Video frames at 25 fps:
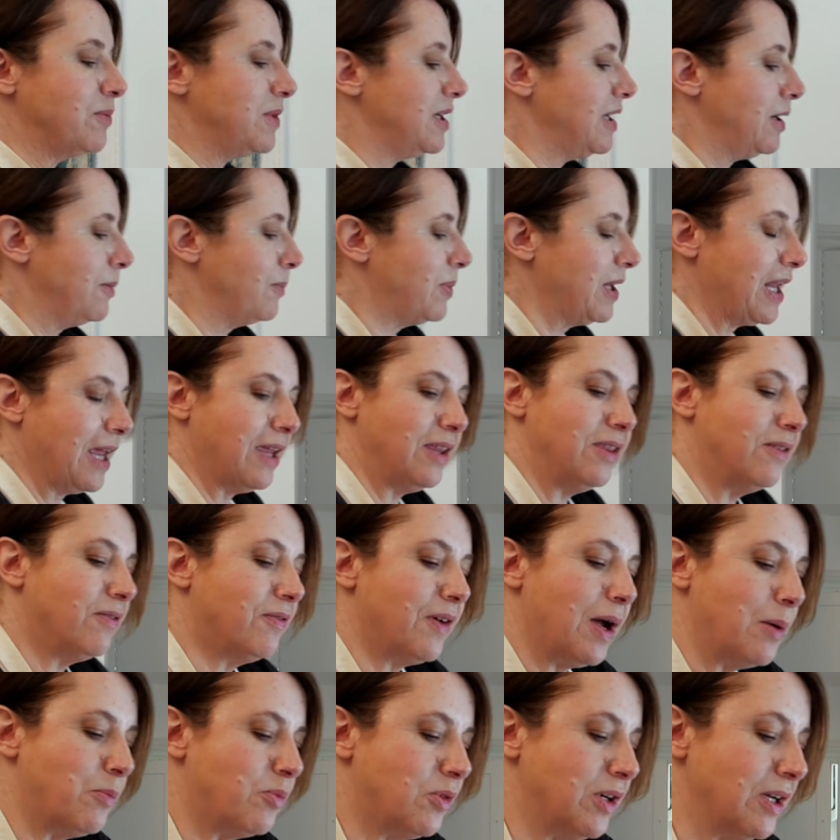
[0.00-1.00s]
manipulate the
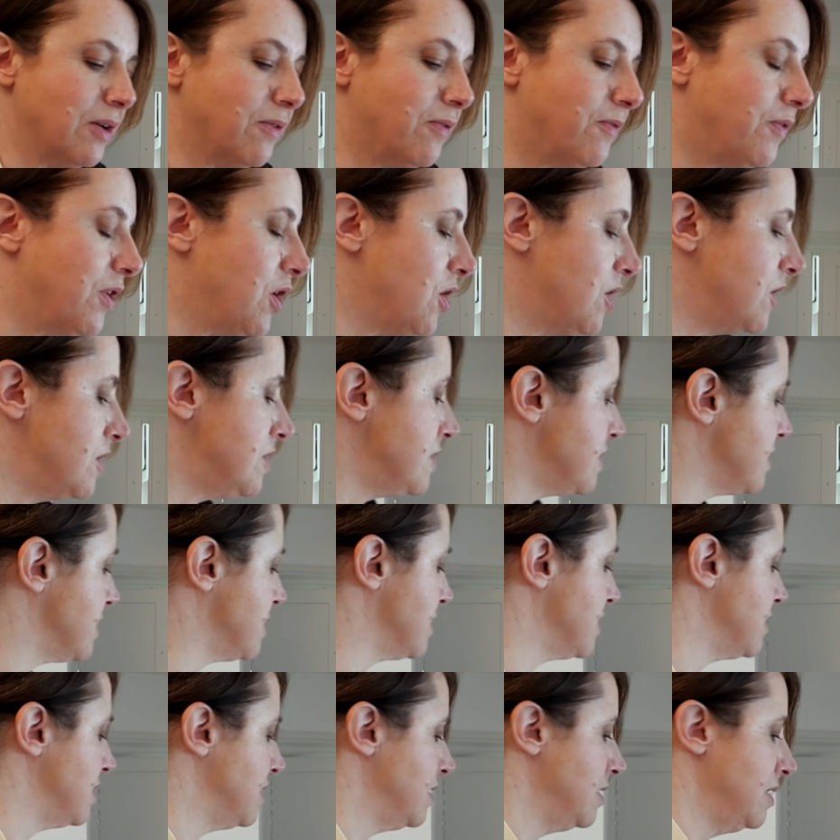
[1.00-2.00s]
fabric
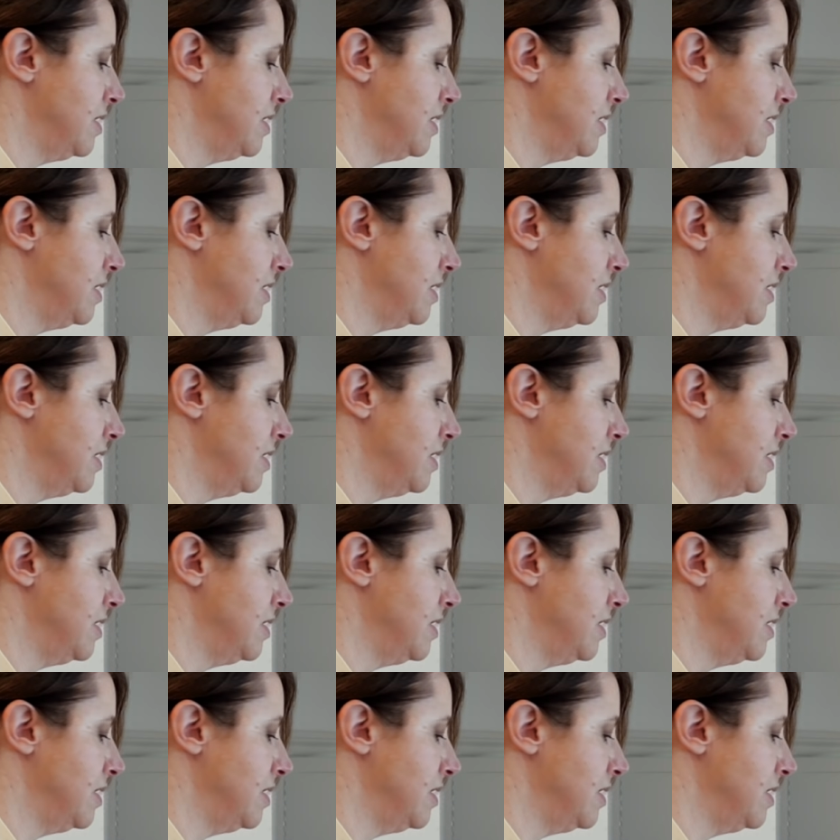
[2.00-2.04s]
first.